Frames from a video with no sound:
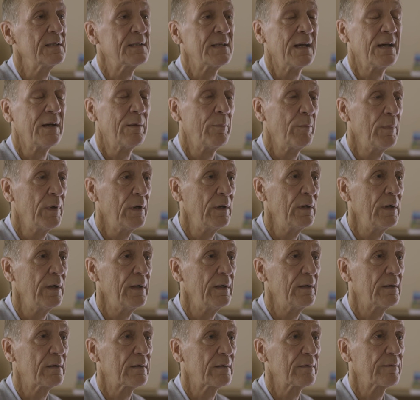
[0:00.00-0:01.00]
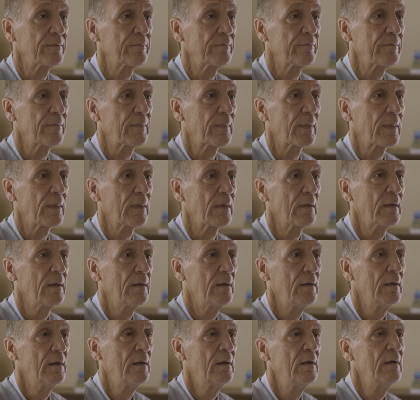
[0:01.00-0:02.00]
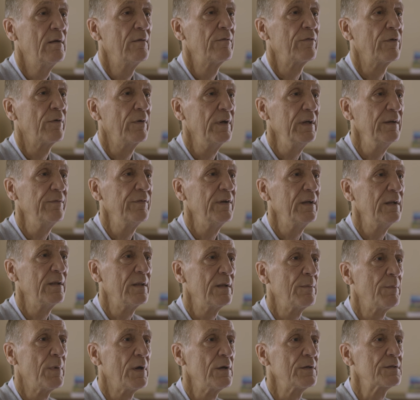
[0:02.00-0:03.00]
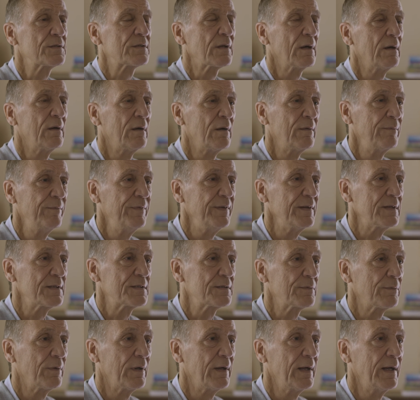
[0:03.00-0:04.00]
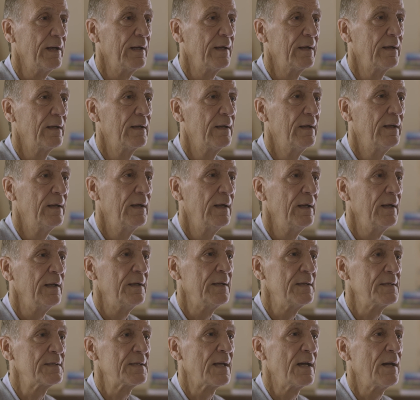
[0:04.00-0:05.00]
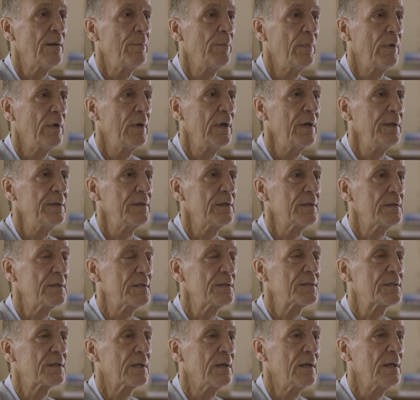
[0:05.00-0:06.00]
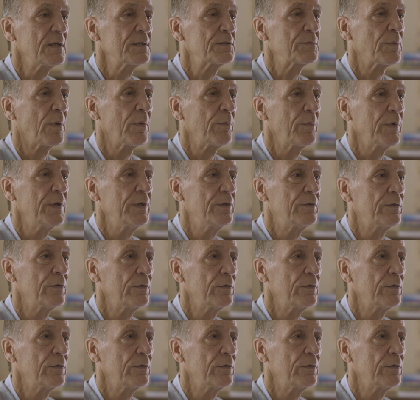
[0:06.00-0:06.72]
is our mind. For even in the most obvious way, It is our mind that decides what we